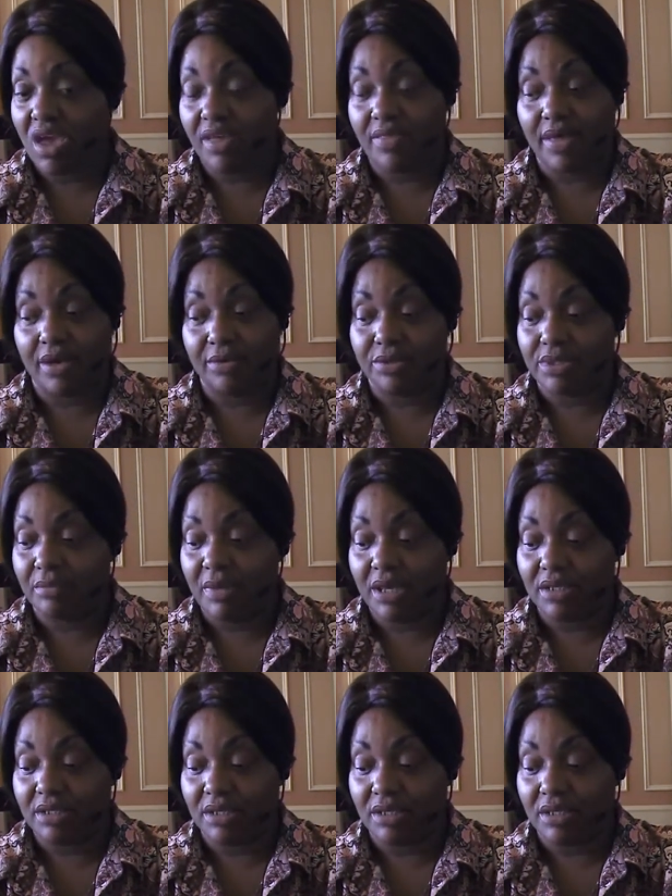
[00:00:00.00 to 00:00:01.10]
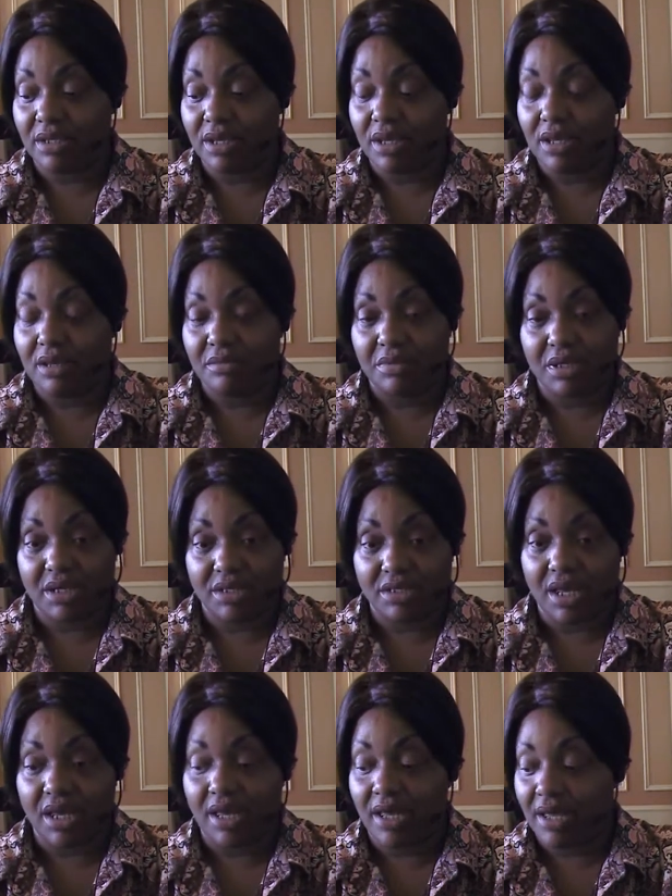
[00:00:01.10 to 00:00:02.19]
And that was amazing because
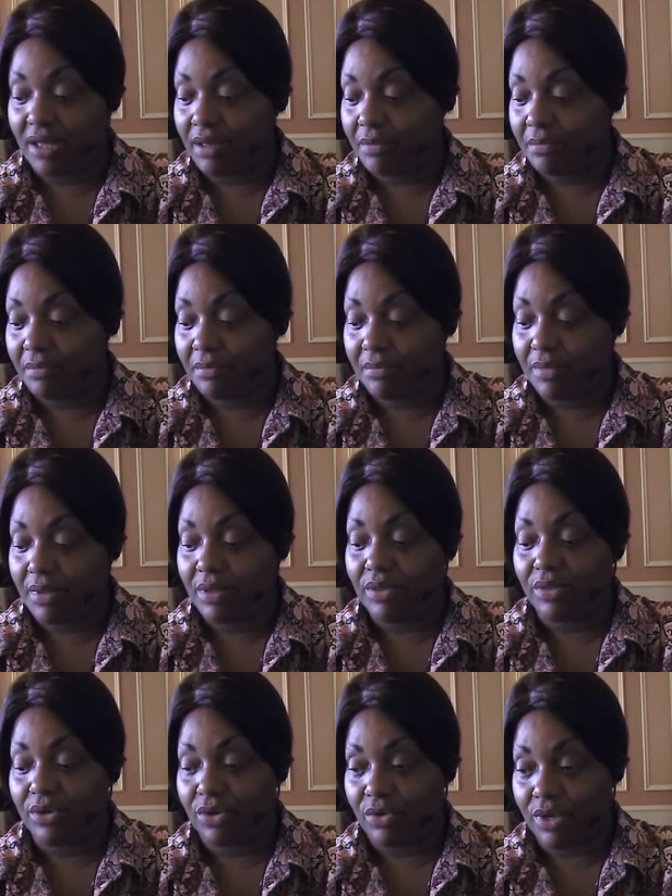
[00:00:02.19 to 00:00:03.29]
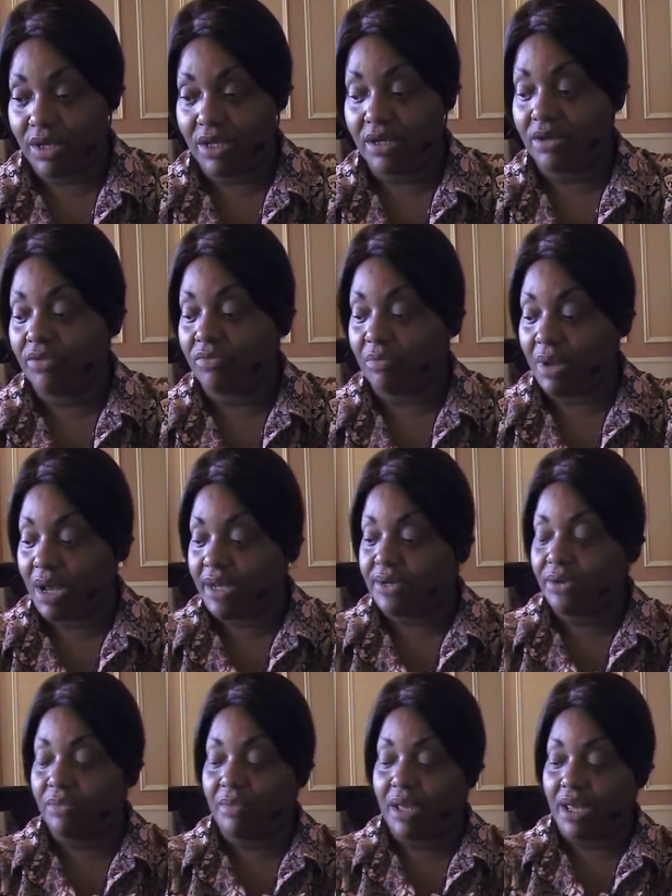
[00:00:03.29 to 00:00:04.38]
I am the queen of my
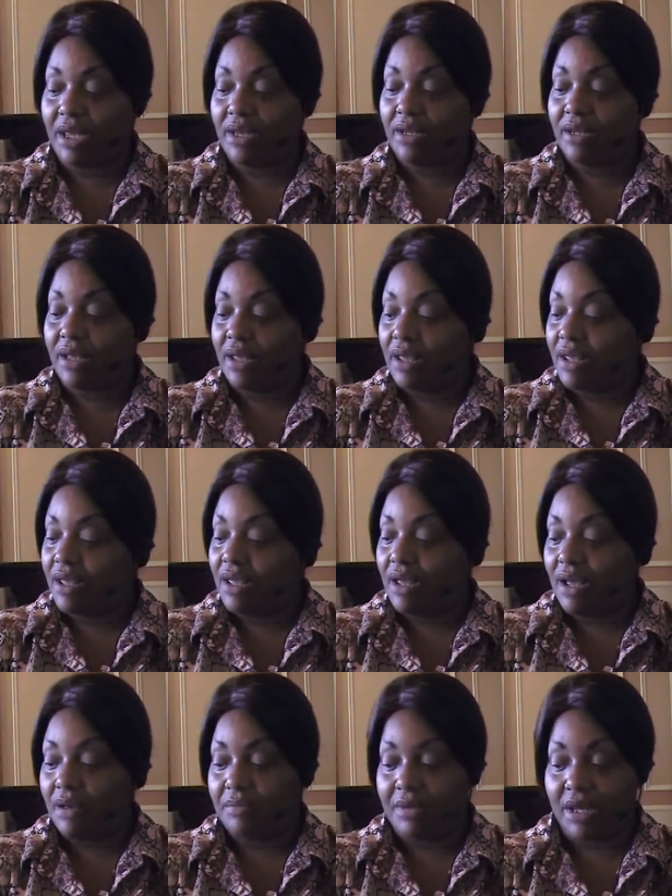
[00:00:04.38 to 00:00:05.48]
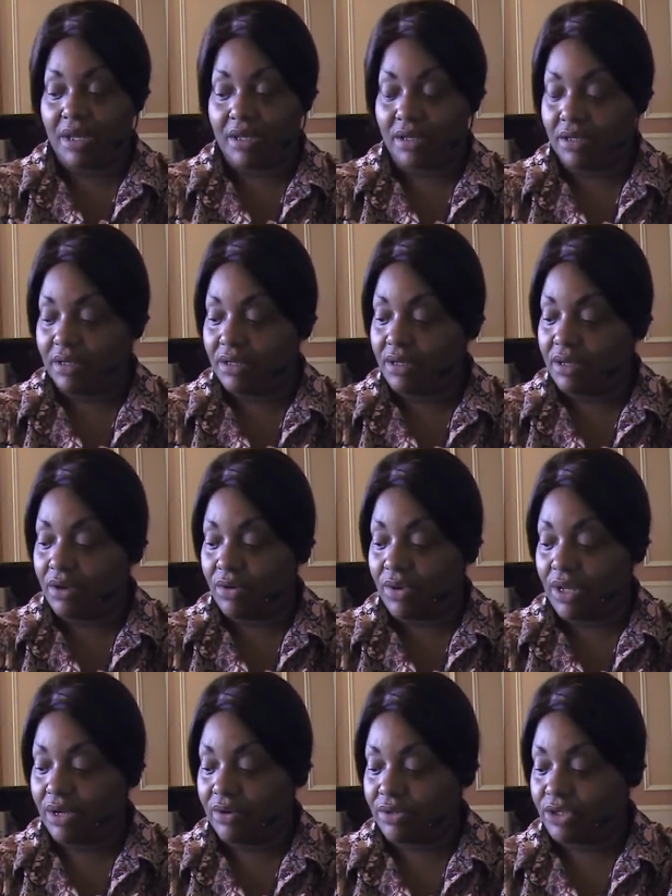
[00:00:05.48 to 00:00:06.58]
domain. I'm not, you know,
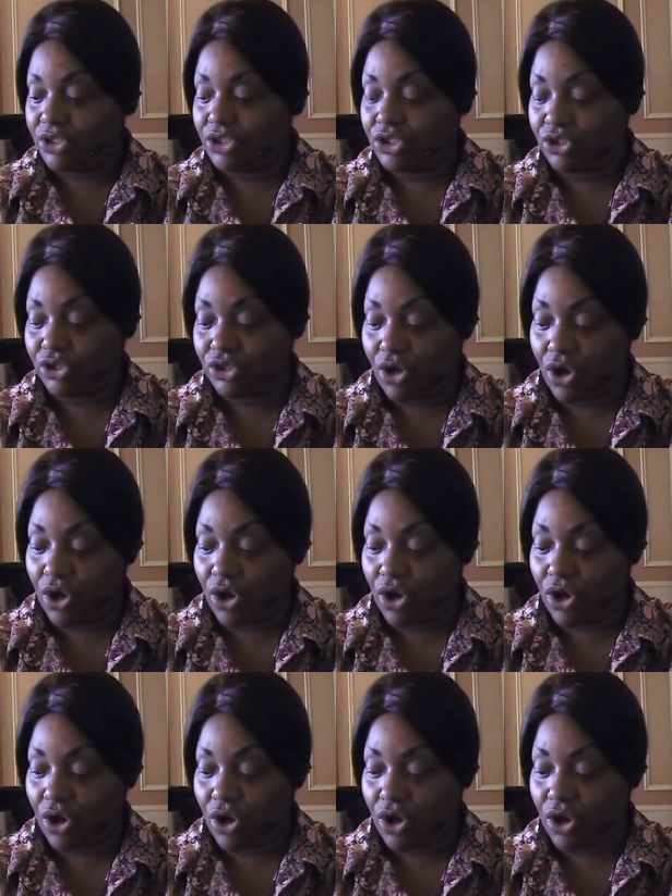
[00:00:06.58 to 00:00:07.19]
here to shit